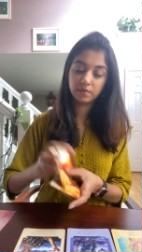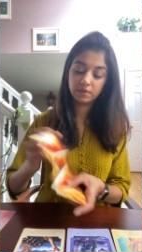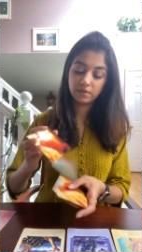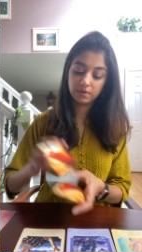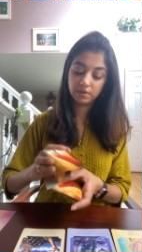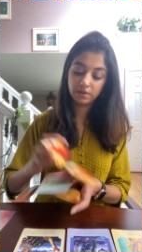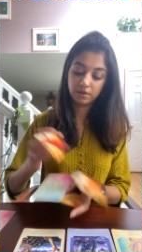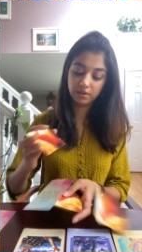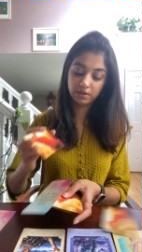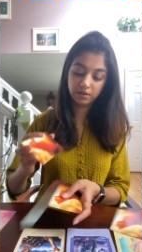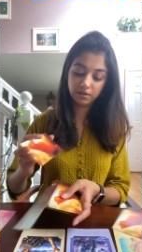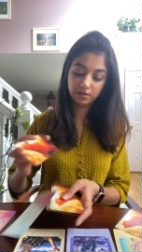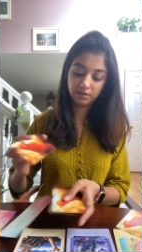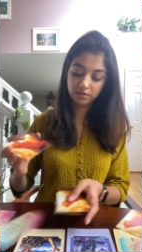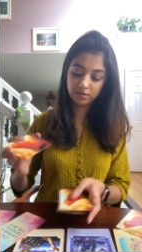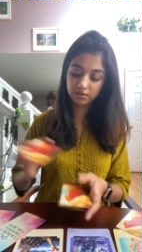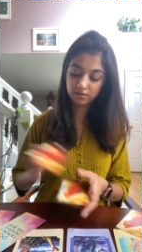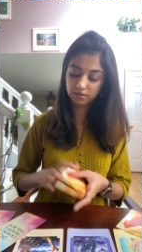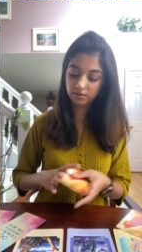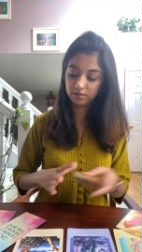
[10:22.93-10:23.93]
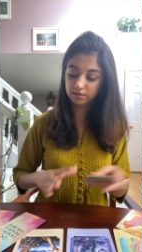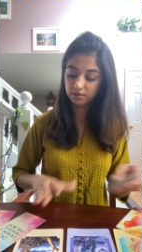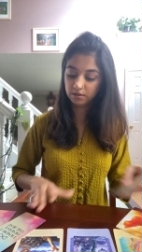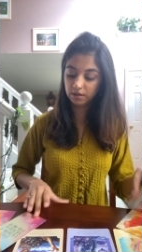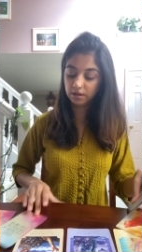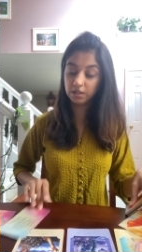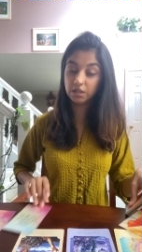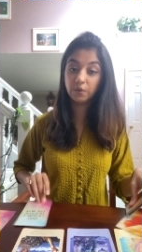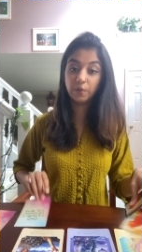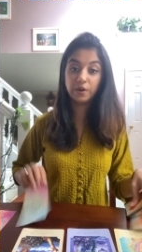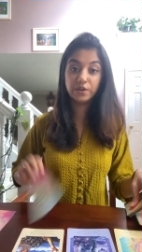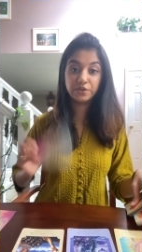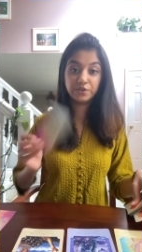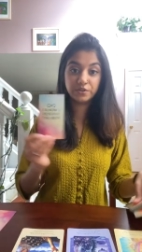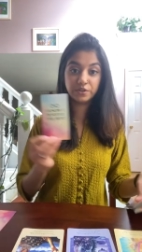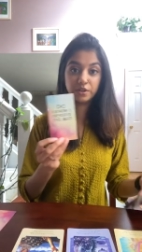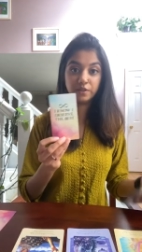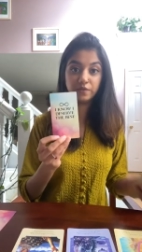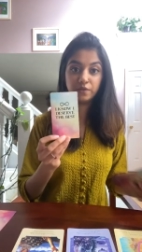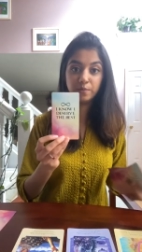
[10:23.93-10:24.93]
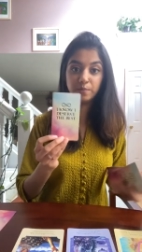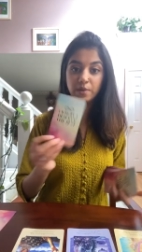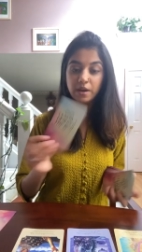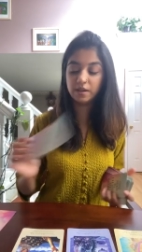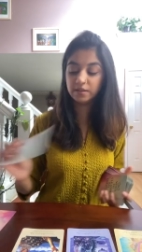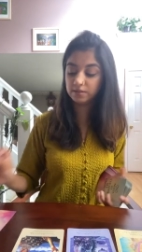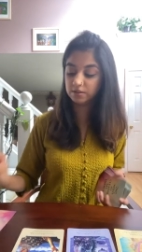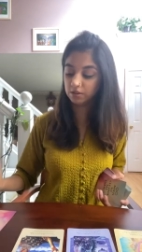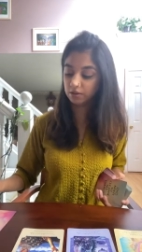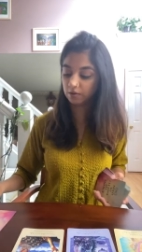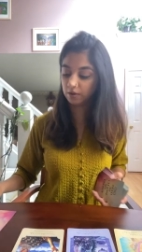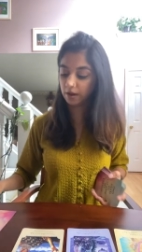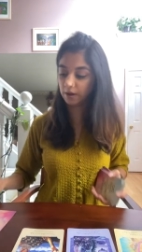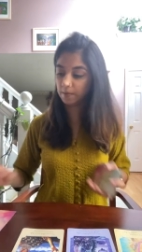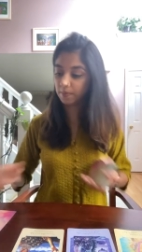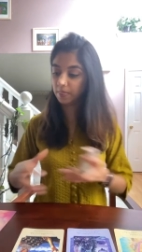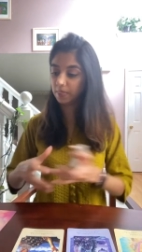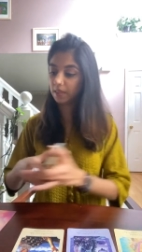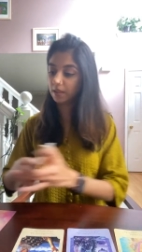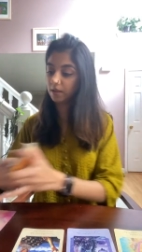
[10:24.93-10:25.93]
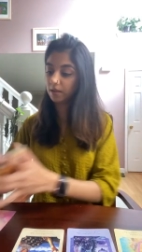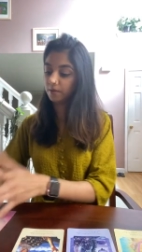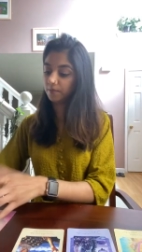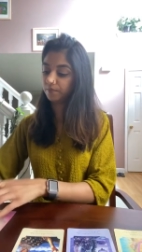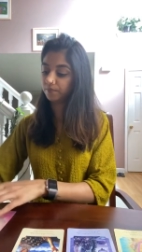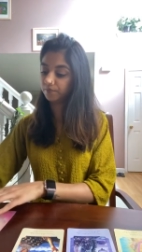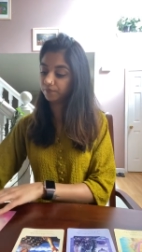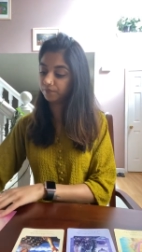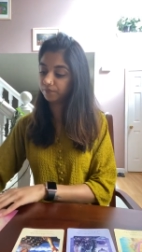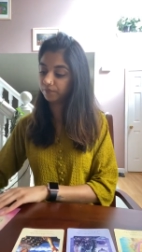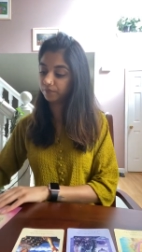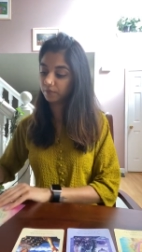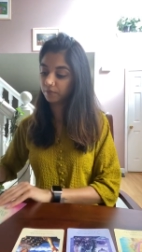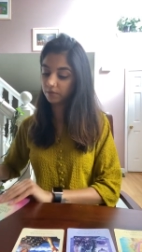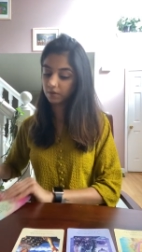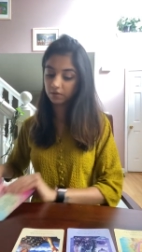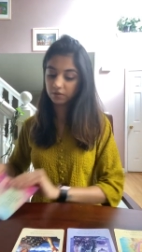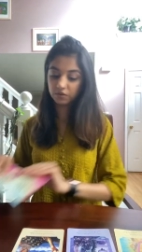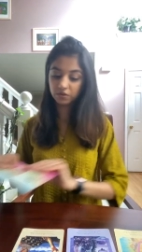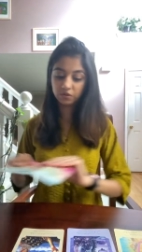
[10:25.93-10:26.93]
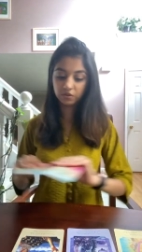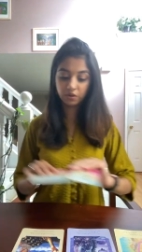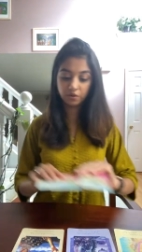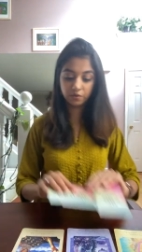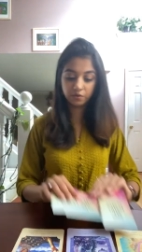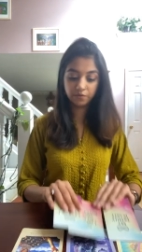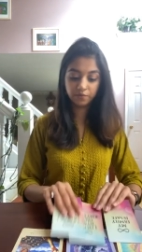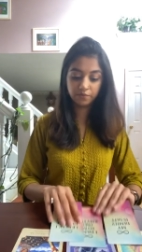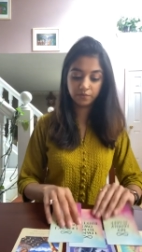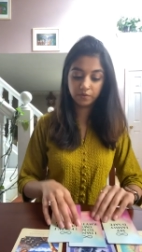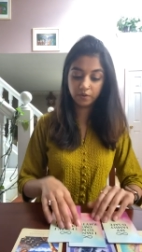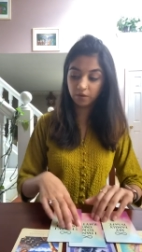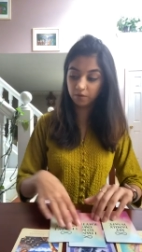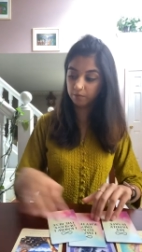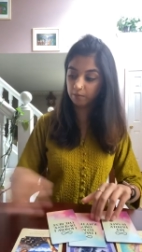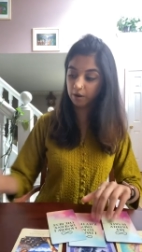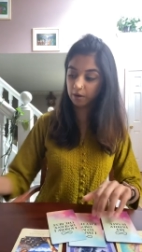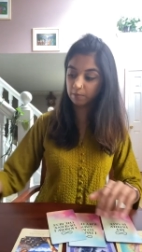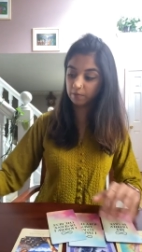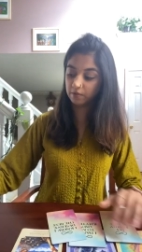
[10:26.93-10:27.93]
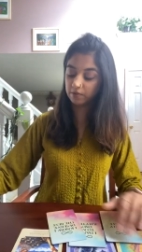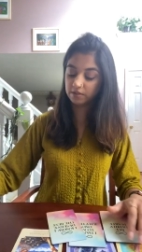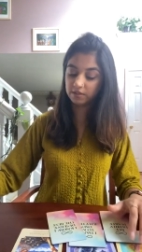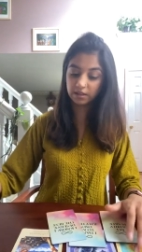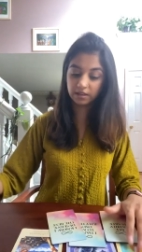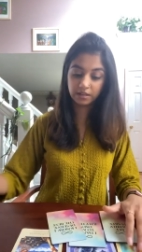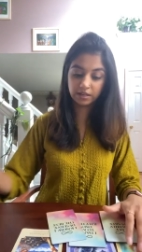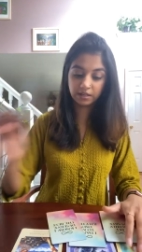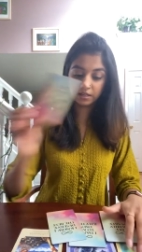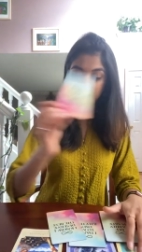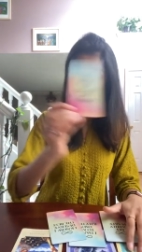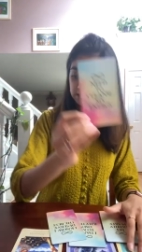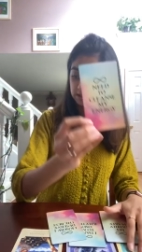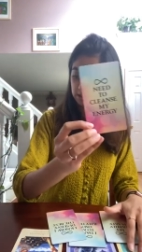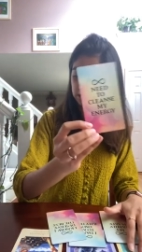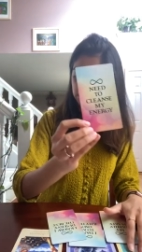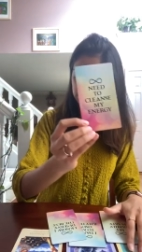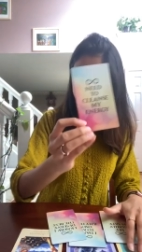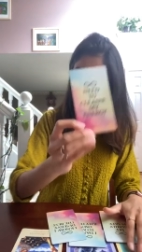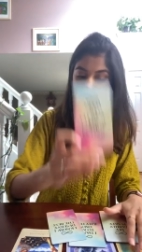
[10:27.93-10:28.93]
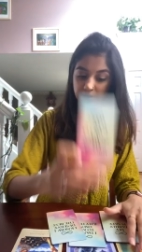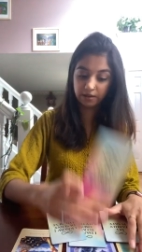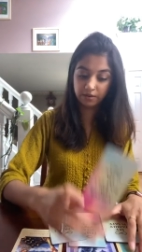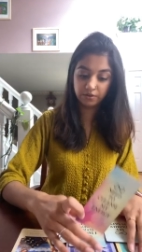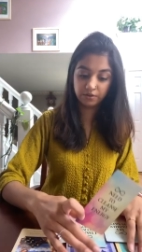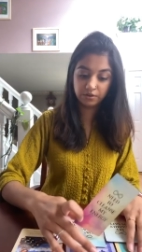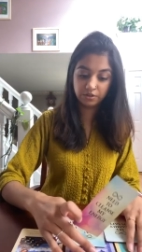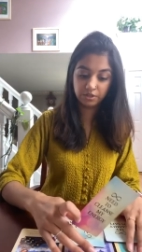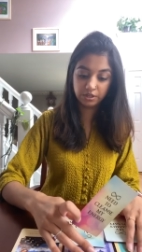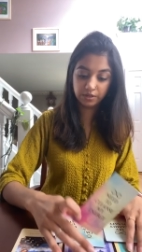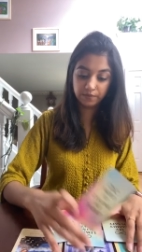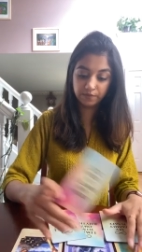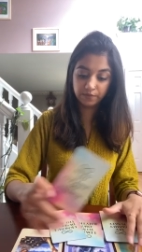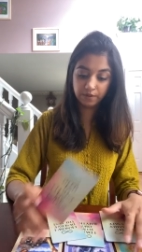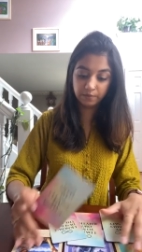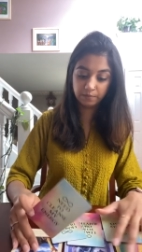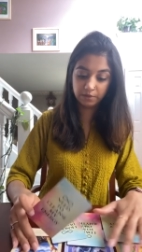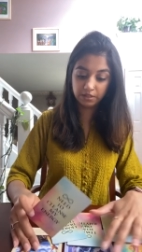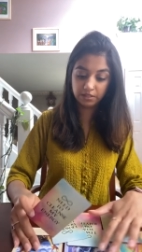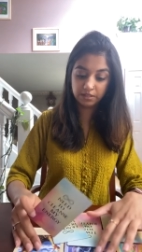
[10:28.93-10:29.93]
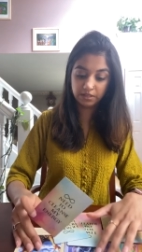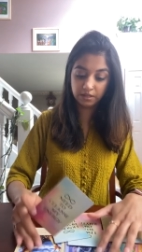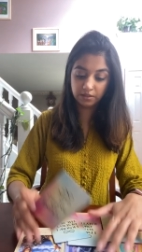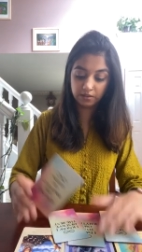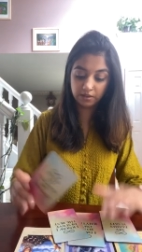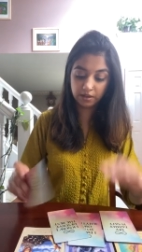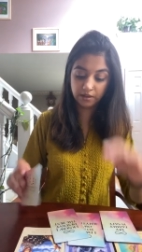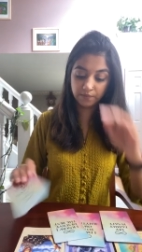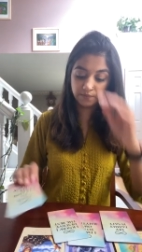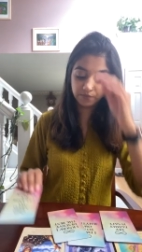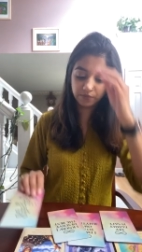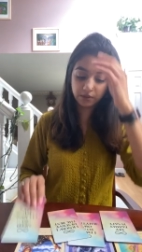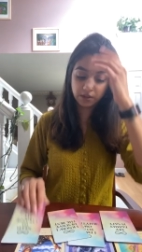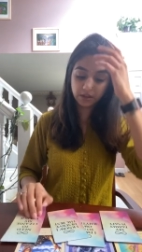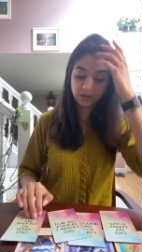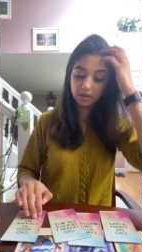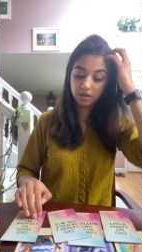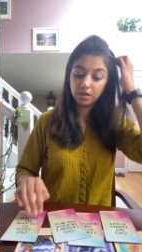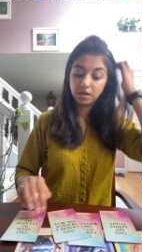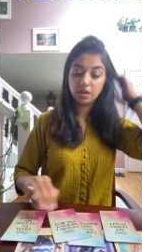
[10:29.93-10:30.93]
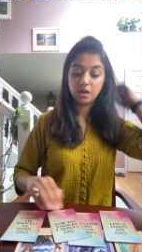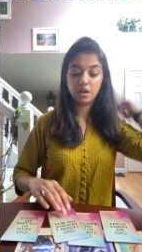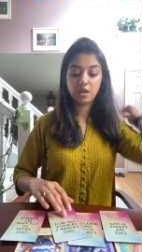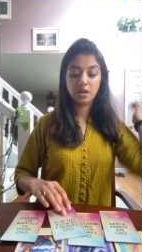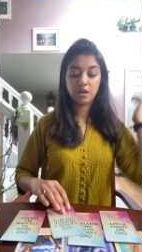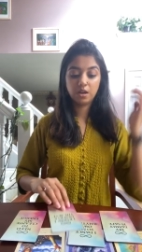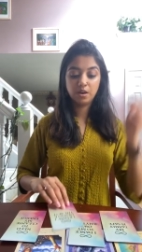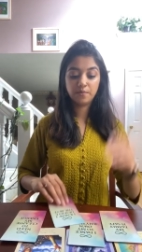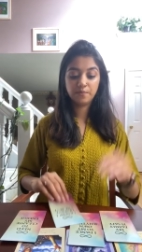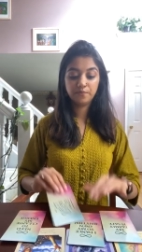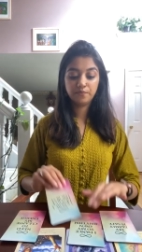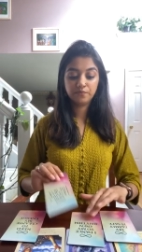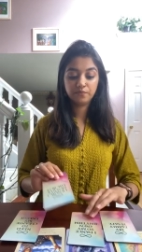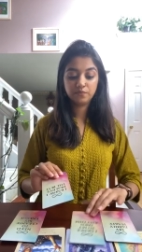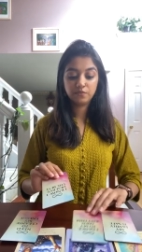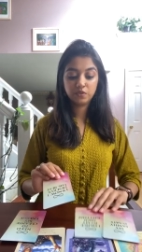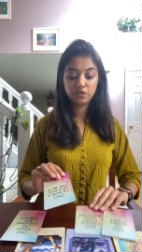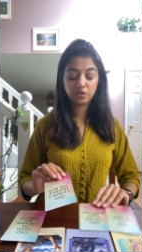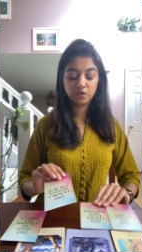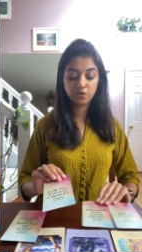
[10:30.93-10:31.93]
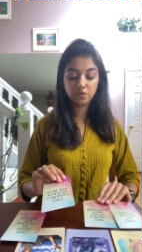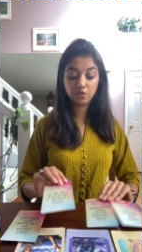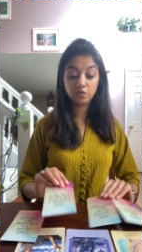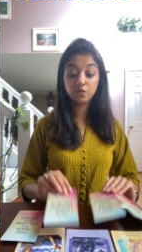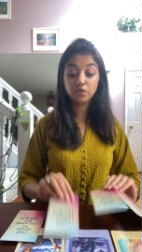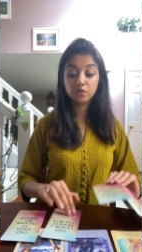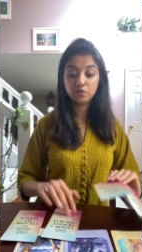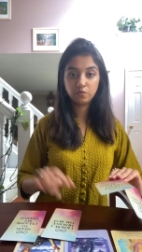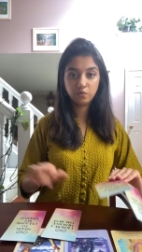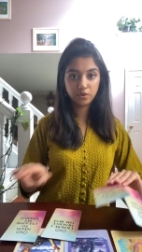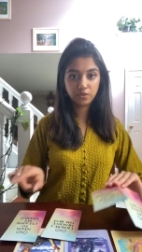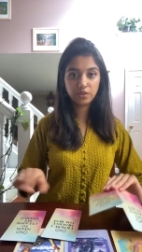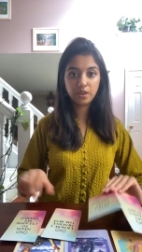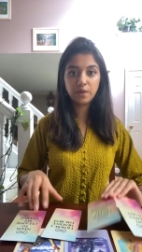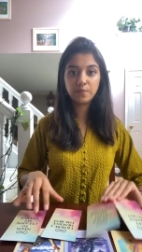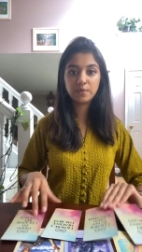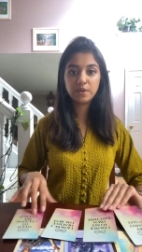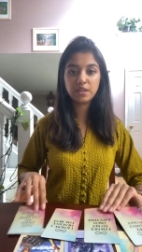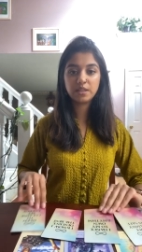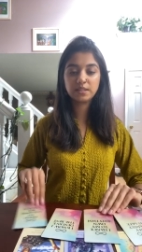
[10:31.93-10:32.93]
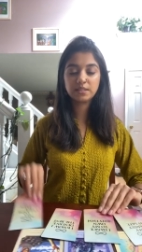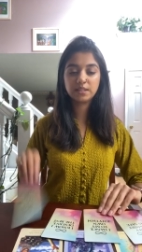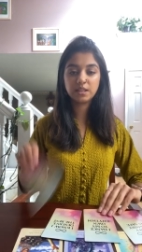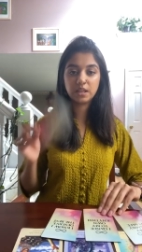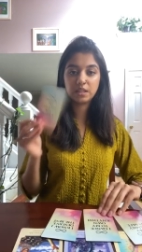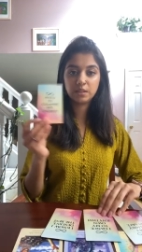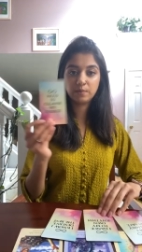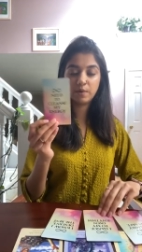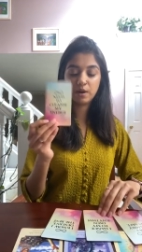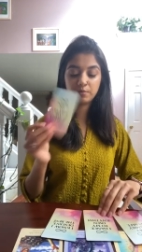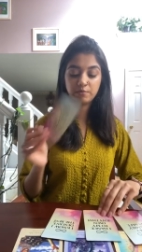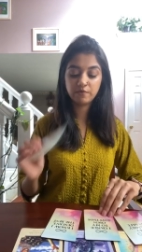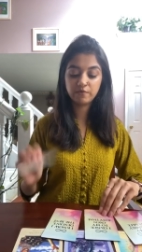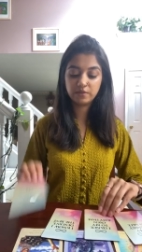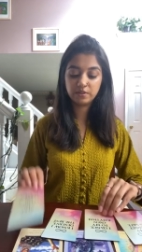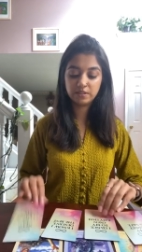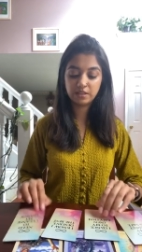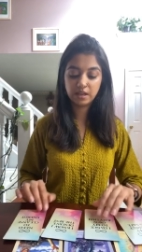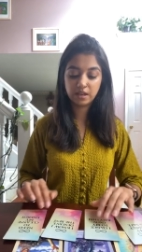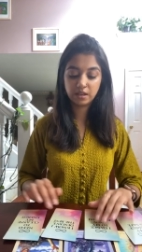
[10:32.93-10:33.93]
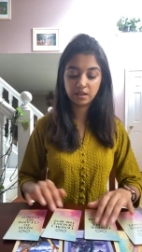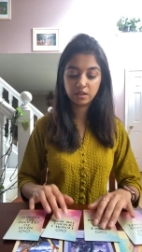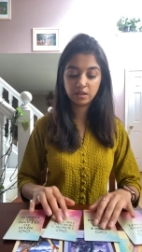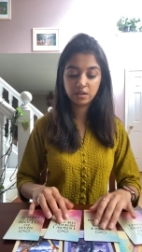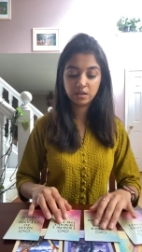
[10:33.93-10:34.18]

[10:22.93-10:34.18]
And I know I deserve the best. Okay. So, bottom of the deck, I need to cleanse my energy. I'm going to take that. So with that being said, the bottom of the deck,